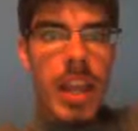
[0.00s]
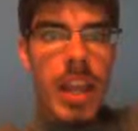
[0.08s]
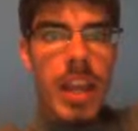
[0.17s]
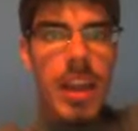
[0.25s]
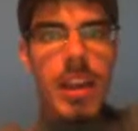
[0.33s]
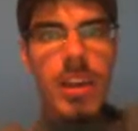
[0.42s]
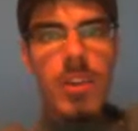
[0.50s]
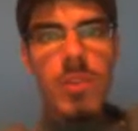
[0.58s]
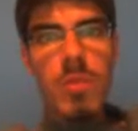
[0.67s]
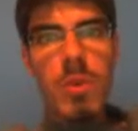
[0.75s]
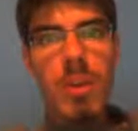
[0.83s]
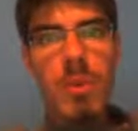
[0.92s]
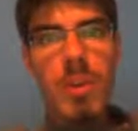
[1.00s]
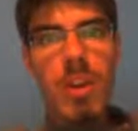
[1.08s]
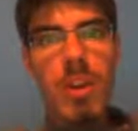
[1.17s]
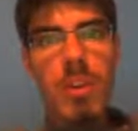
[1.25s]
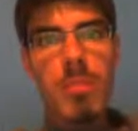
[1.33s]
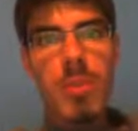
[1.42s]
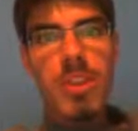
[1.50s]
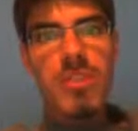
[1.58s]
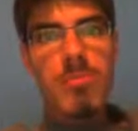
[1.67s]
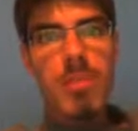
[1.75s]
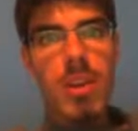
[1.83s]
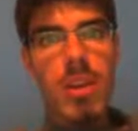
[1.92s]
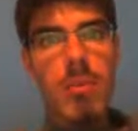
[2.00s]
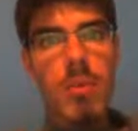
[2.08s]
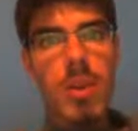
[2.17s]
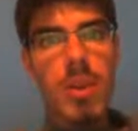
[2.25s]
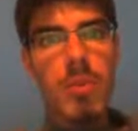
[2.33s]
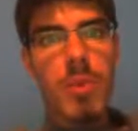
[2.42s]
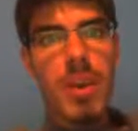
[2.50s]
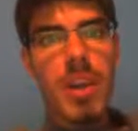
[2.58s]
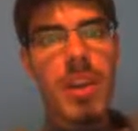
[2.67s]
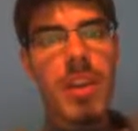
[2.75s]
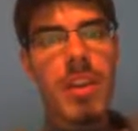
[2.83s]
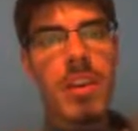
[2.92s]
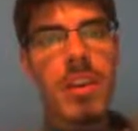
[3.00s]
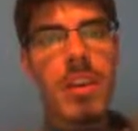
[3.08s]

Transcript: Hey guys, welcome to Contemplation Blog 101.